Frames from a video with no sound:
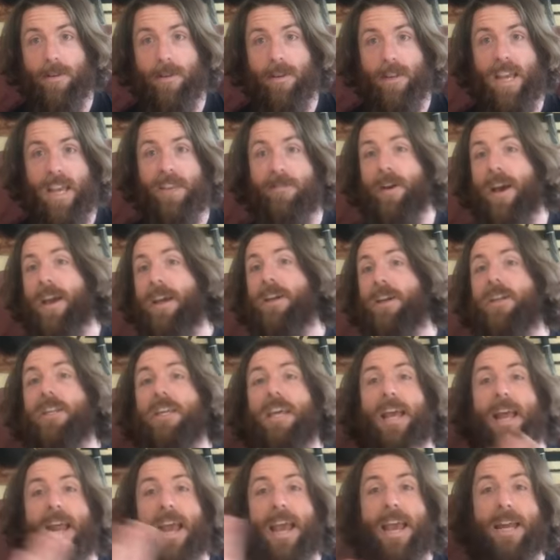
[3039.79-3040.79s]
If I could
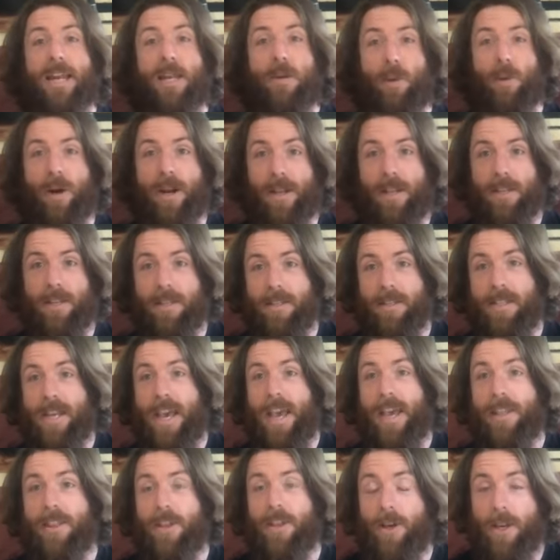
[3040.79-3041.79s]
get anybody to
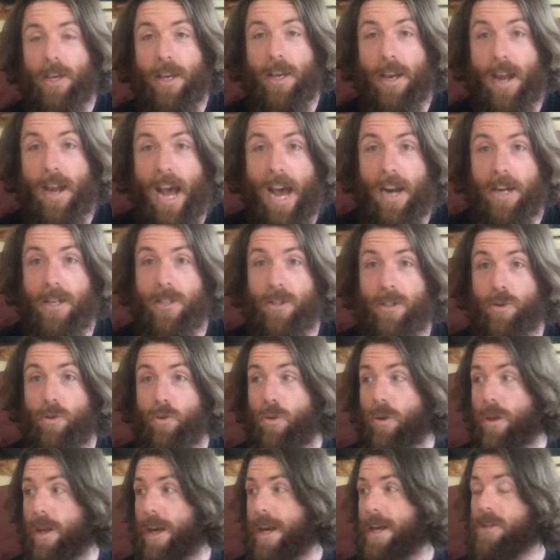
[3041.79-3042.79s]
take their kid out of
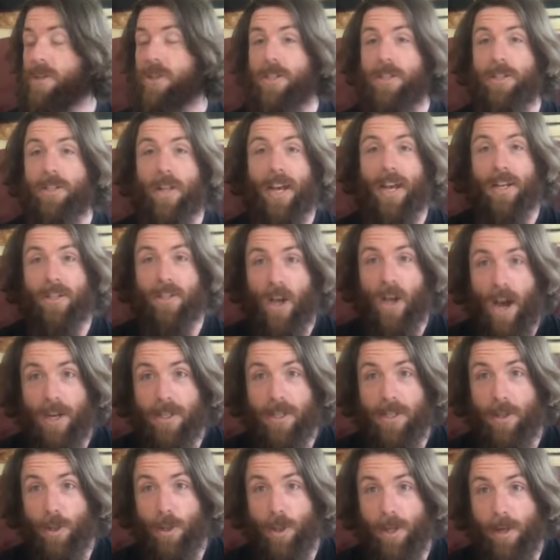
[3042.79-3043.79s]
school and just like talk
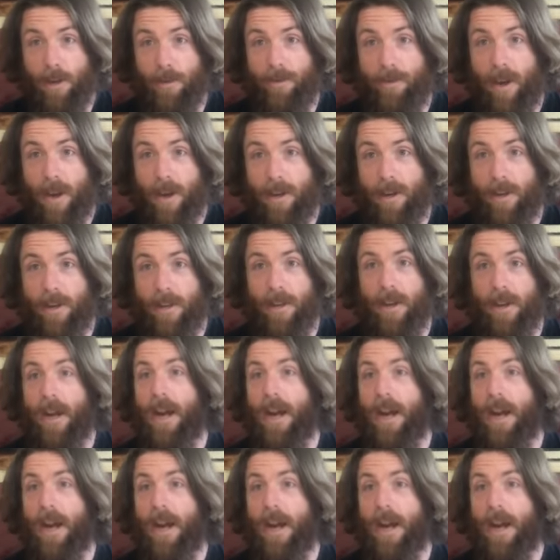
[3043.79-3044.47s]
to the little fucker,